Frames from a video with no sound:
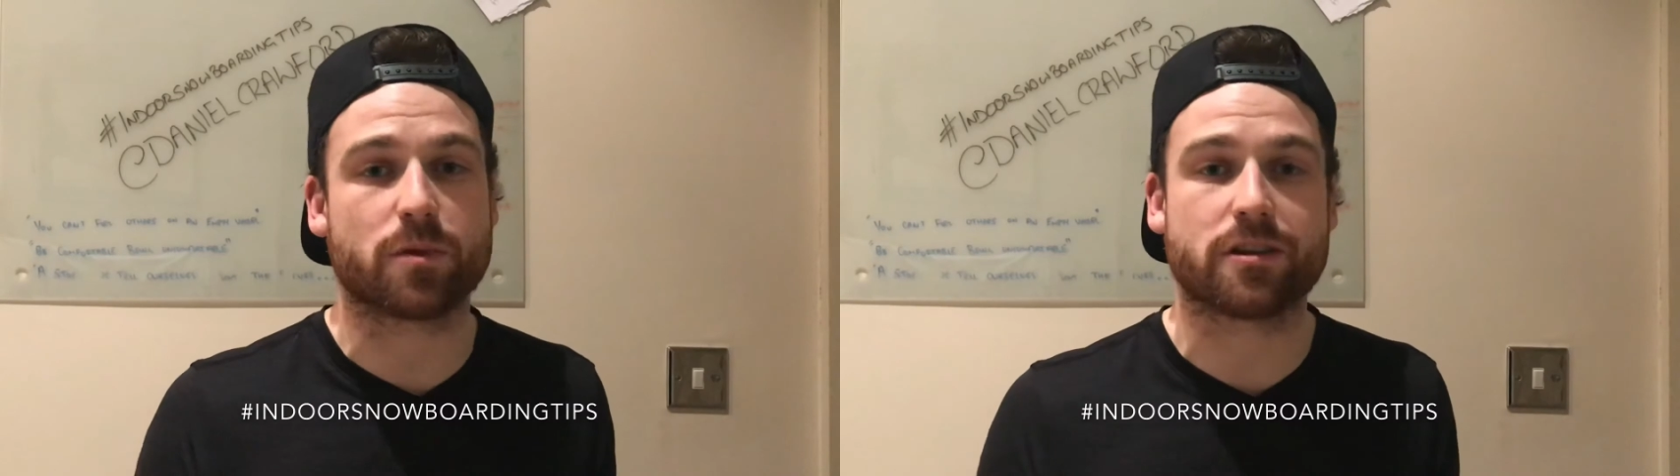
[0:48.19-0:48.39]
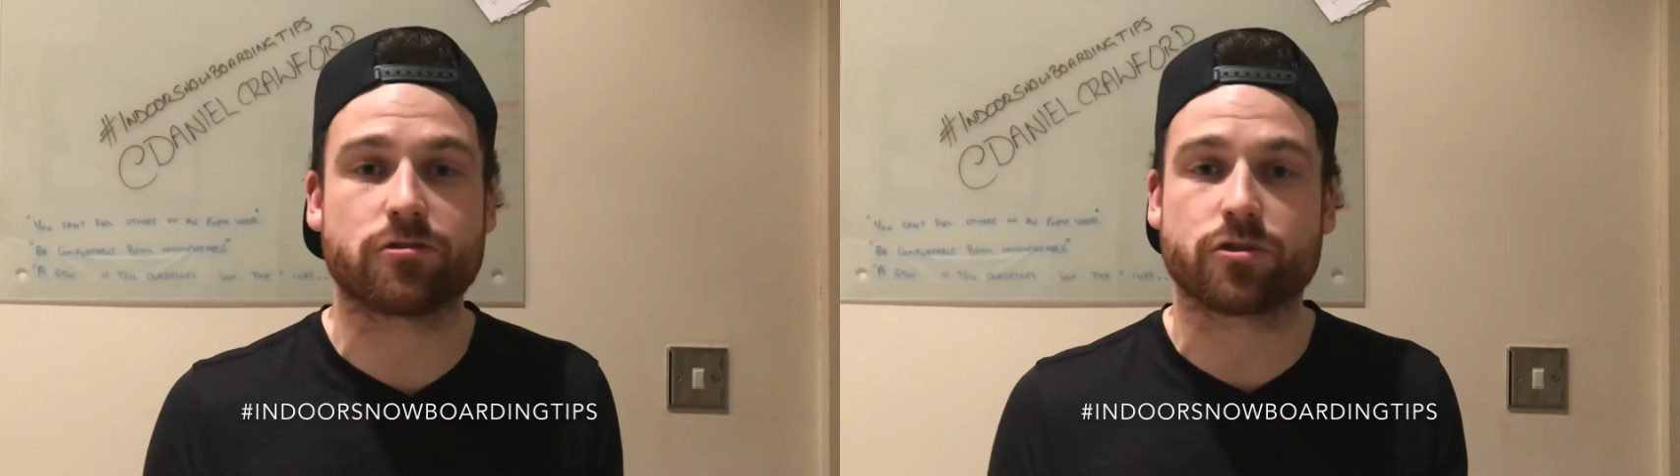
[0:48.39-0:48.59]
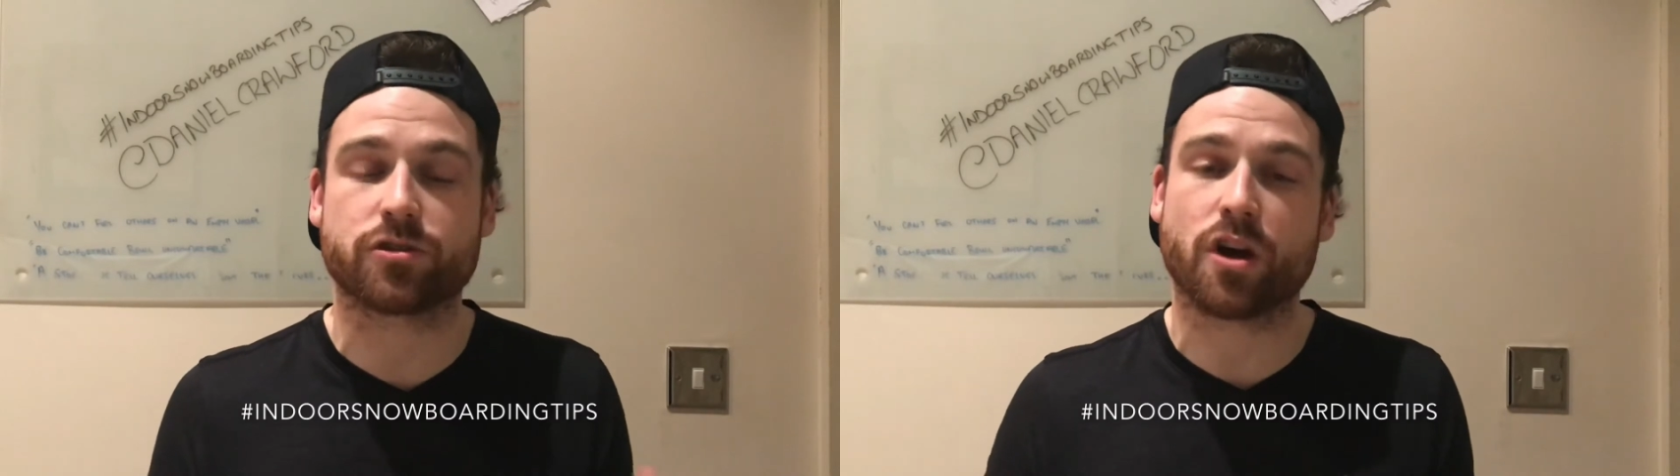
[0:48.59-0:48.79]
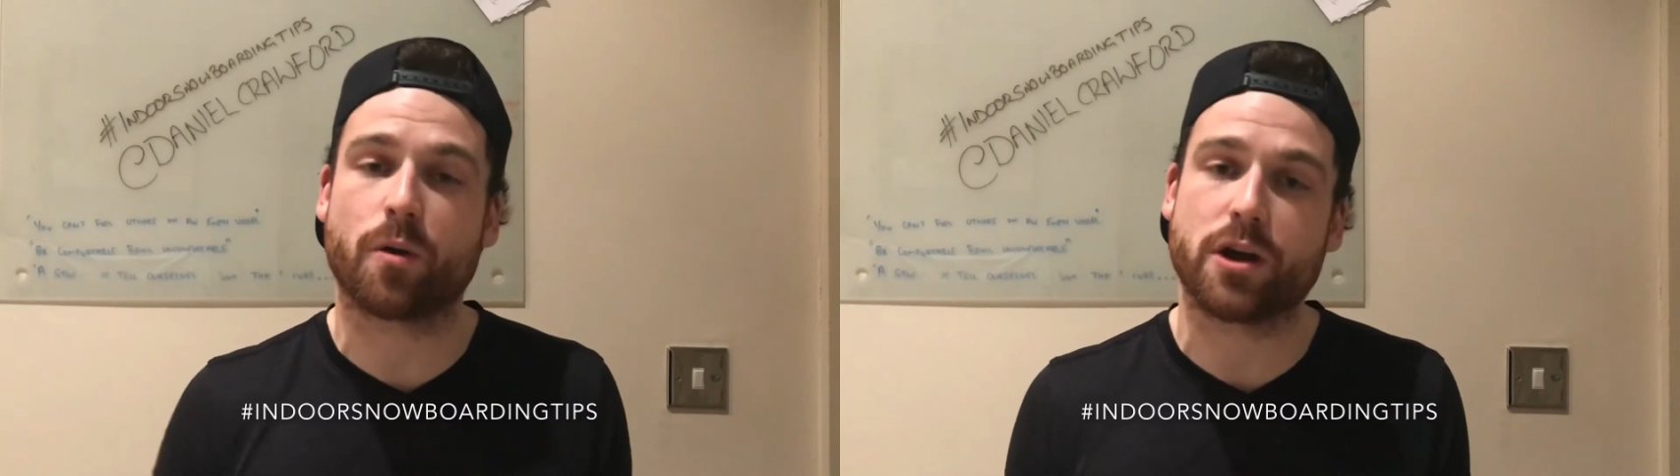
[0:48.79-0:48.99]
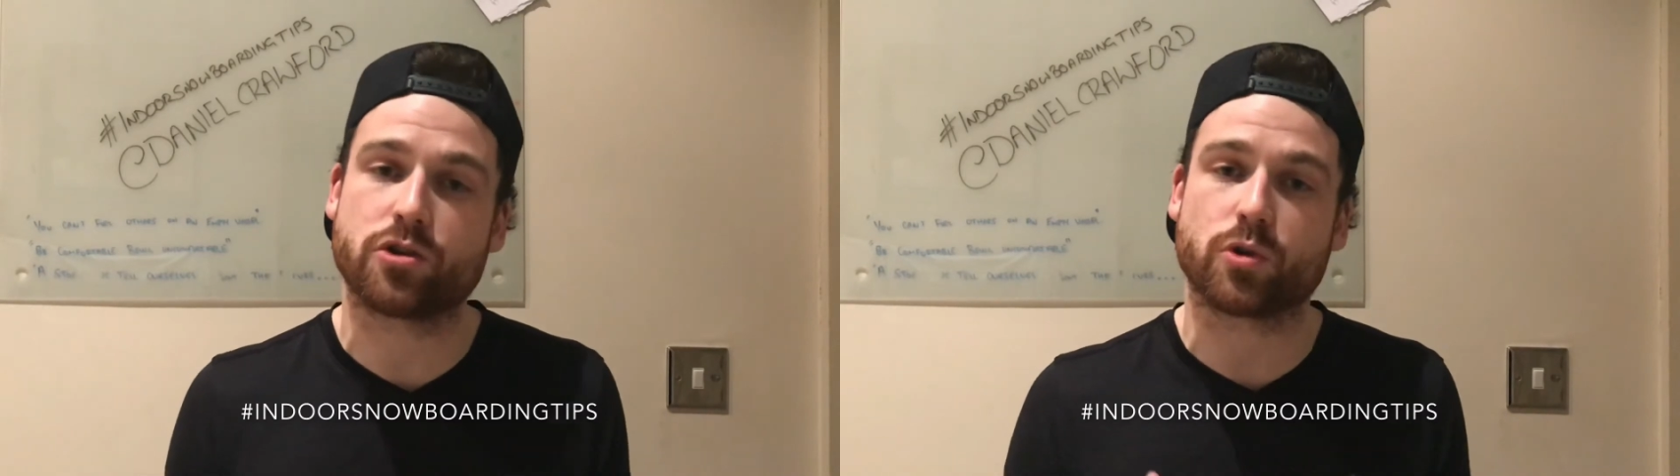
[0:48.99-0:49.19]
whether it's your
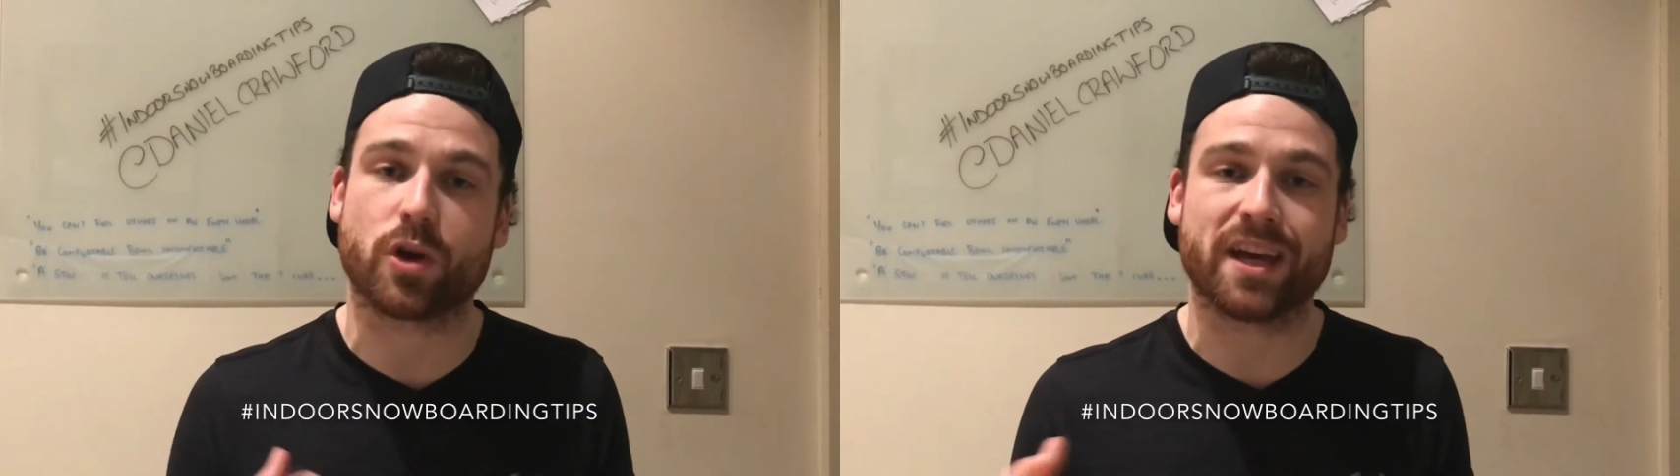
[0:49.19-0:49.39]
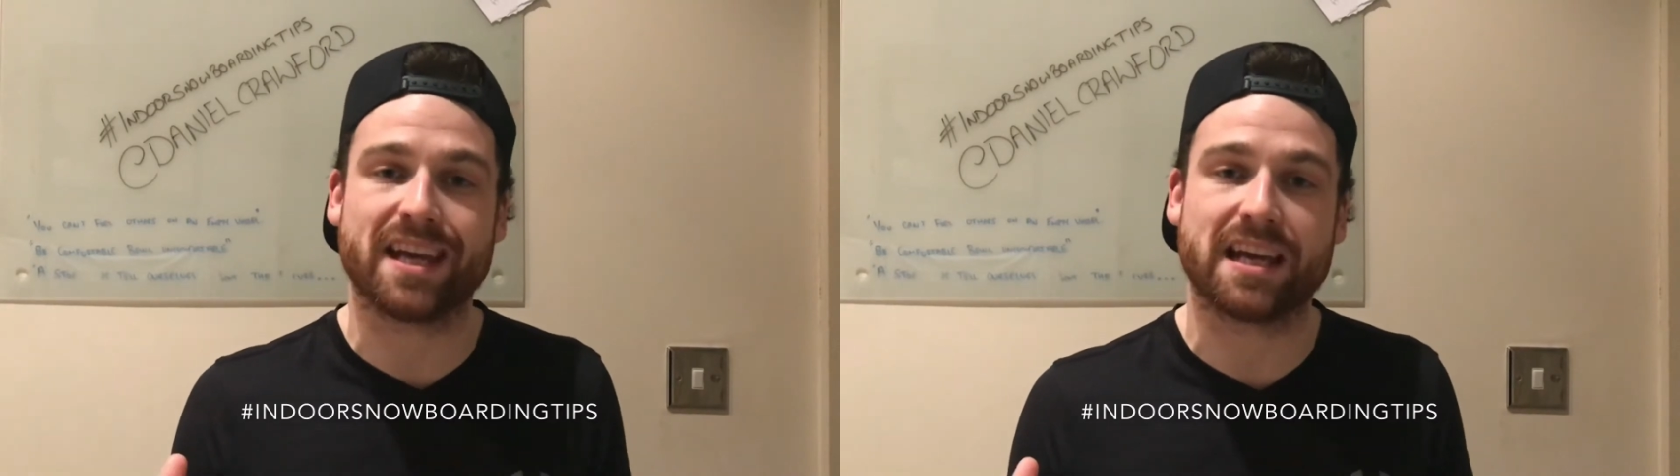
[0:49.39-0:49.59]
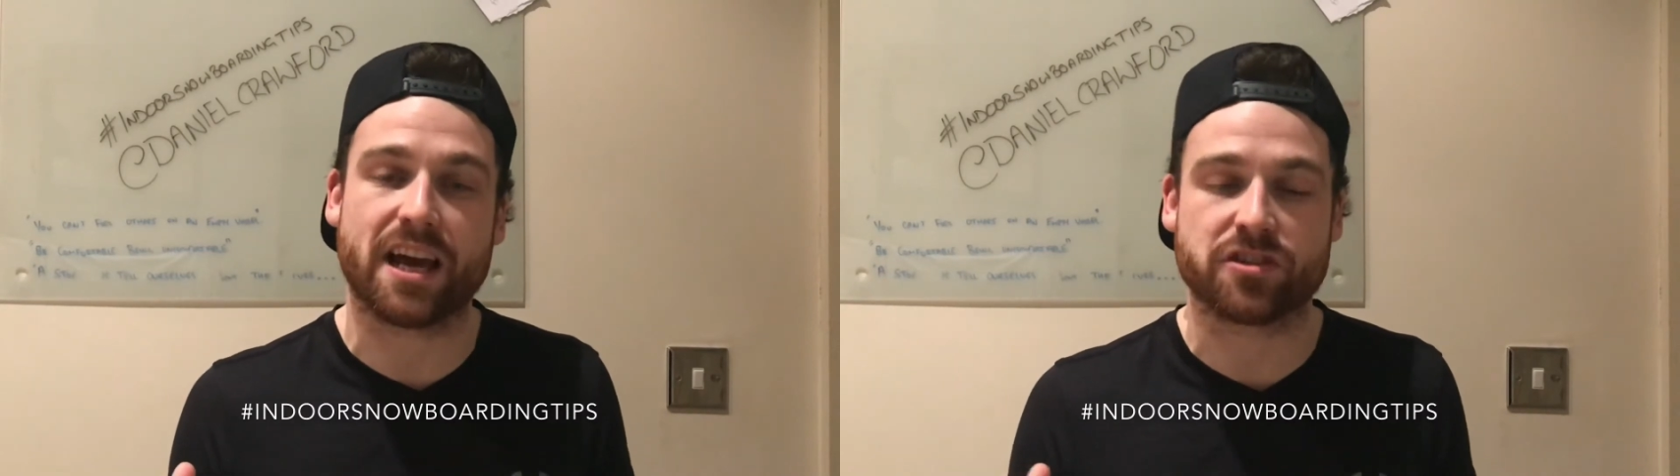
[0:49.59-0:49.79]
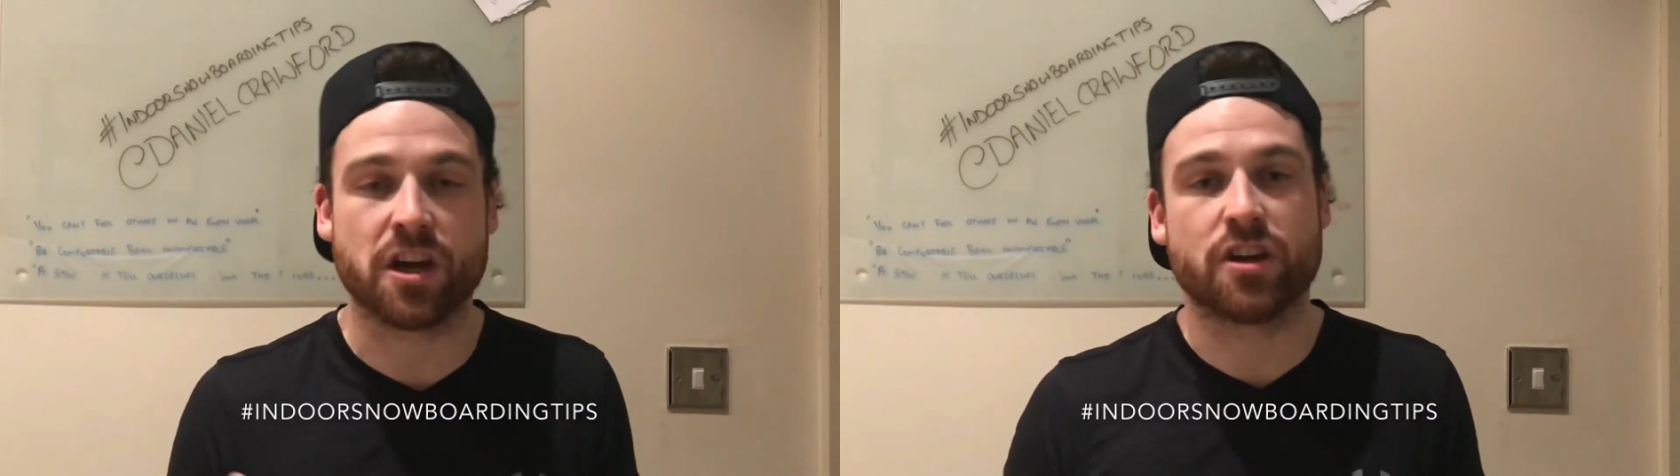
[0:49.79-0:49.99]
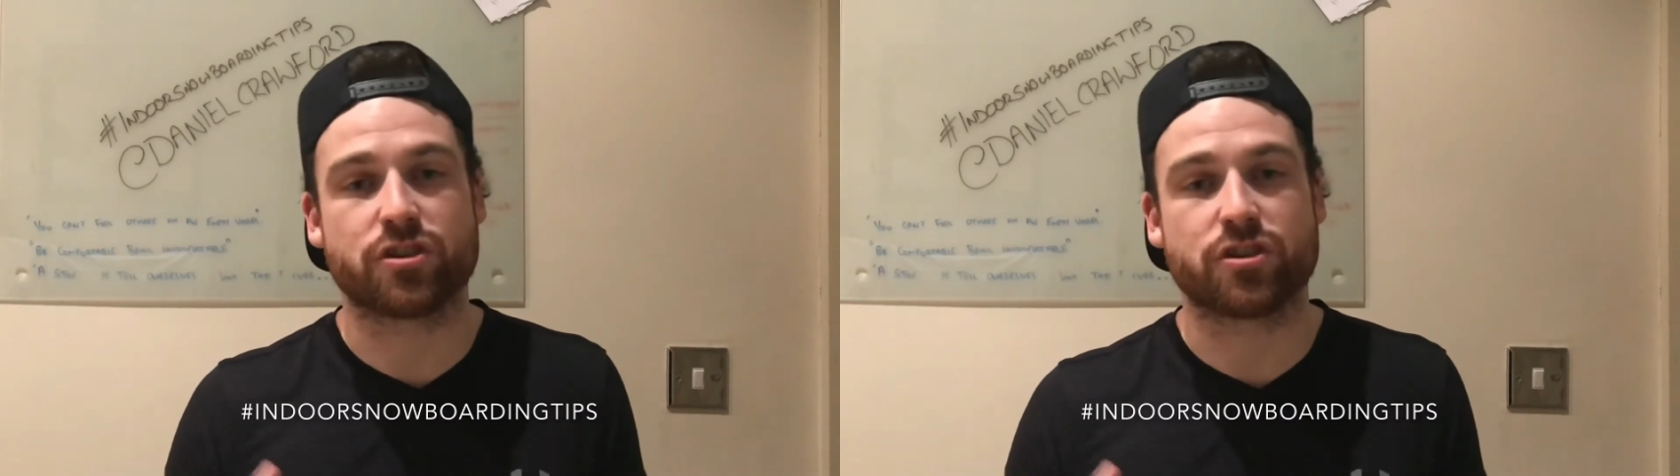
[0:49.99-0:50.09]
toe edge or your heel edge,